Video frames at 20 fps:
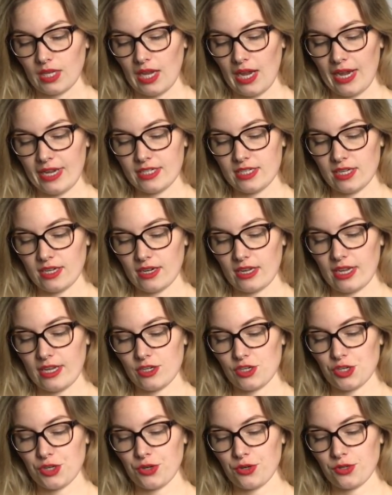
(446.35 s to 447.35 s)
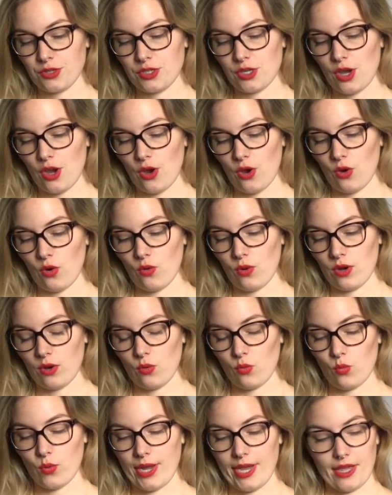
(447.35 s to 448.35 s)
I did a Kitchener toe
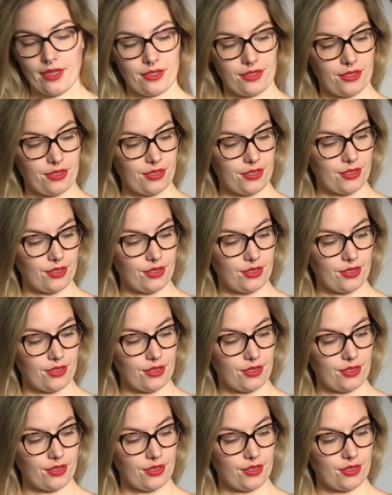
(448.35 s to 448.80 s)
with,